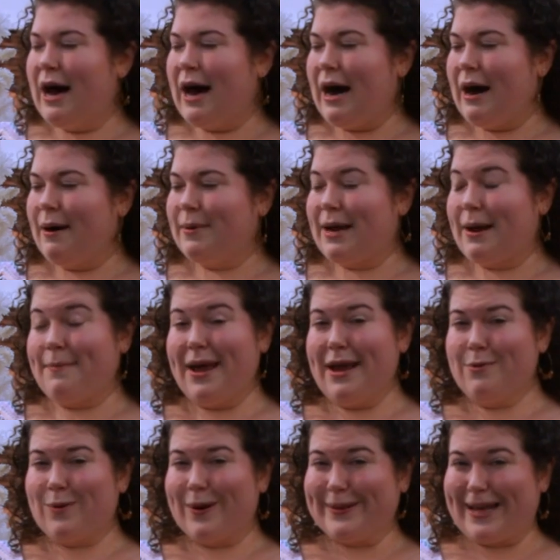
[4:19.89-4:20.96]
And I
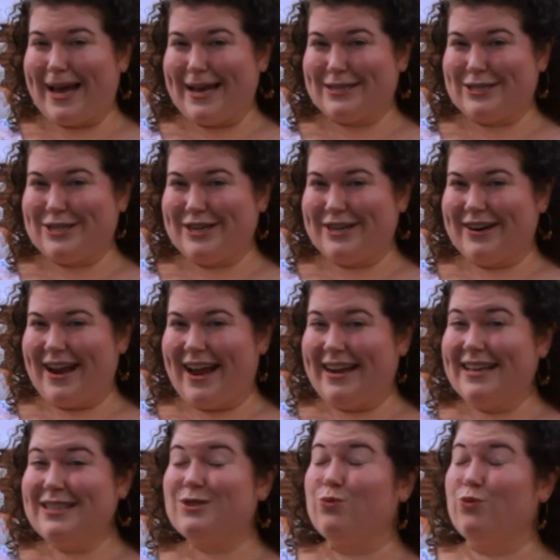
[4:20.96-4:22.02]
made one last year, and
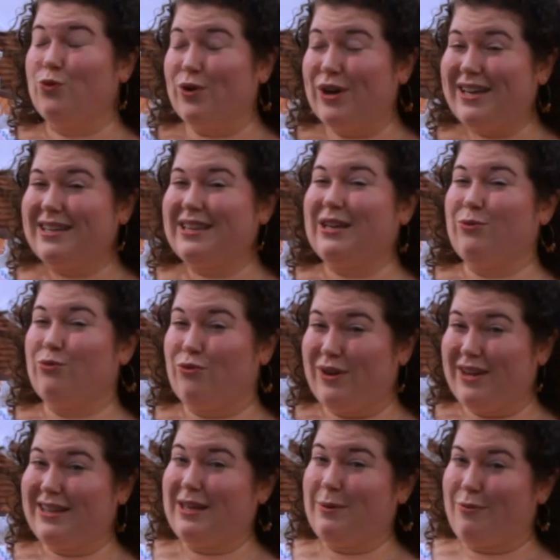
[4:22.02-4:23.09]
it's really,
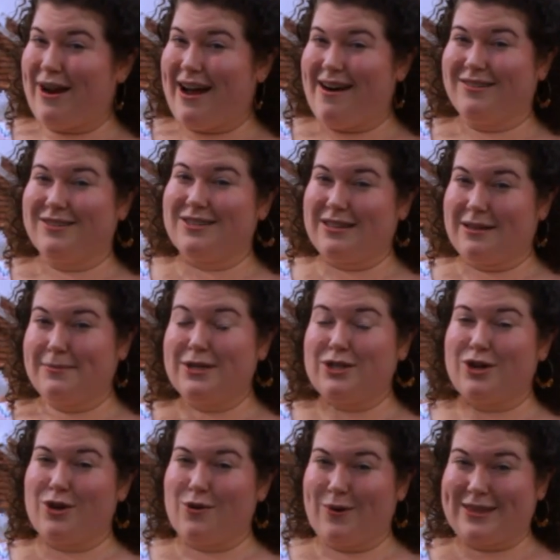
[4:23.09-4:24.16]
really brown. So let me
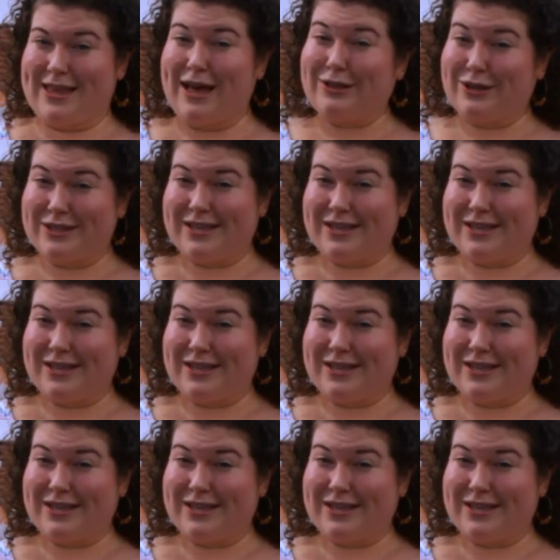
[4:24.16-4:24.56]
show you what that looks